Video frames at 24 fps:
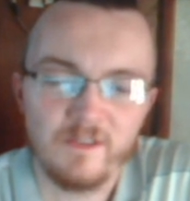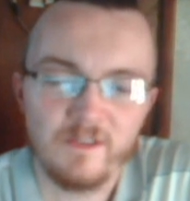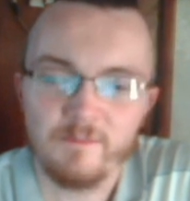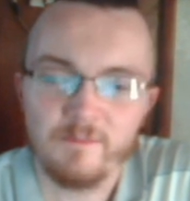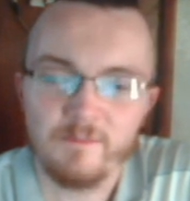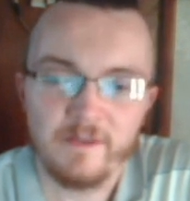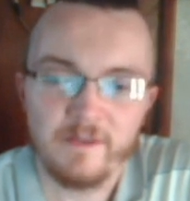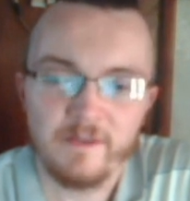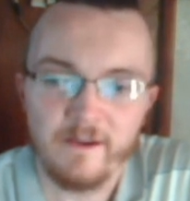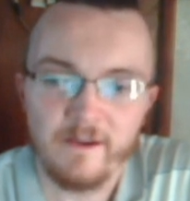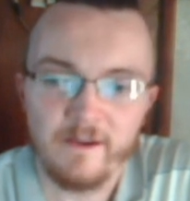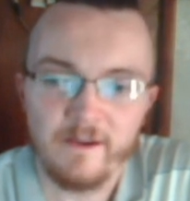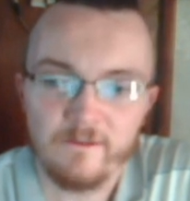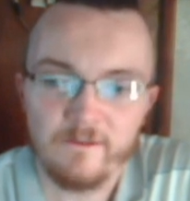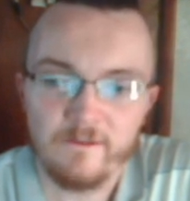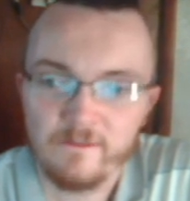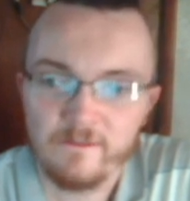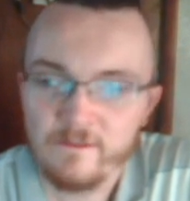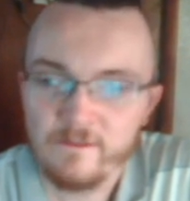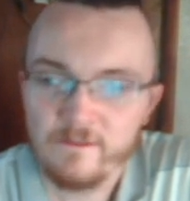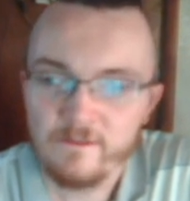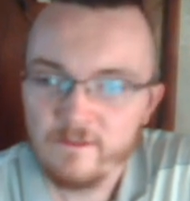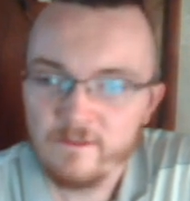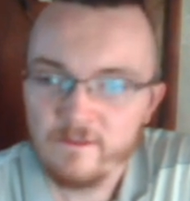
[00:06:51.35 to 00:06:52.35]
play out.
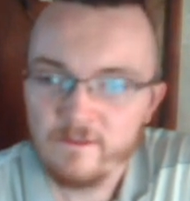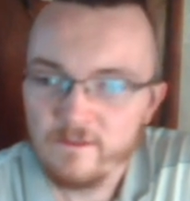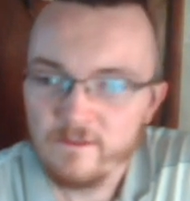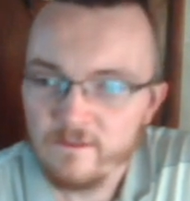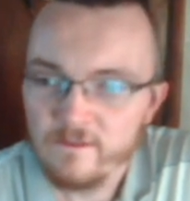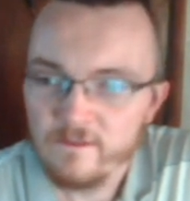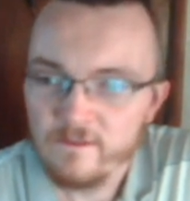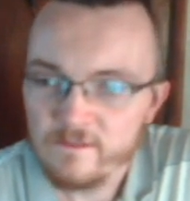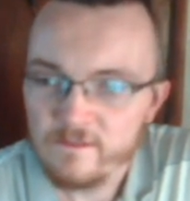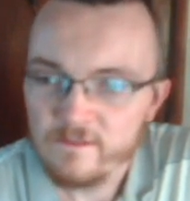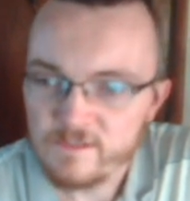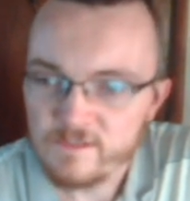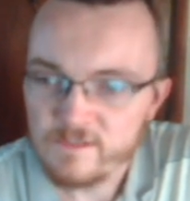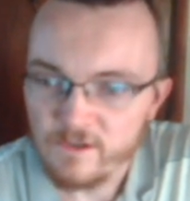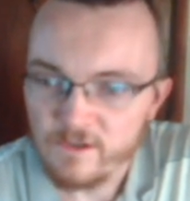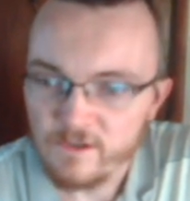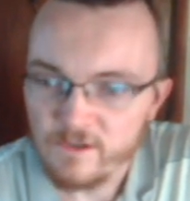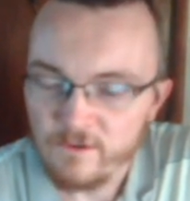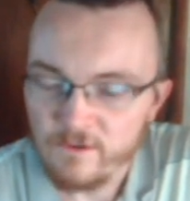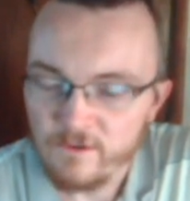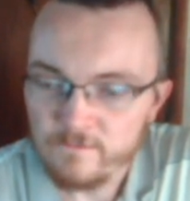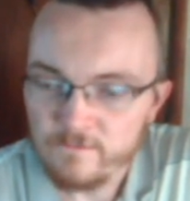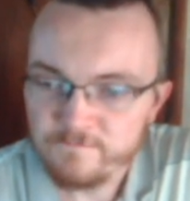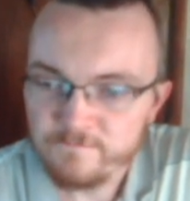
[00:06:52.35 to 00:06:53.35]

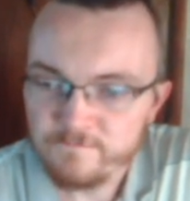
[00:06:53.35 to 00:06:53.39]
So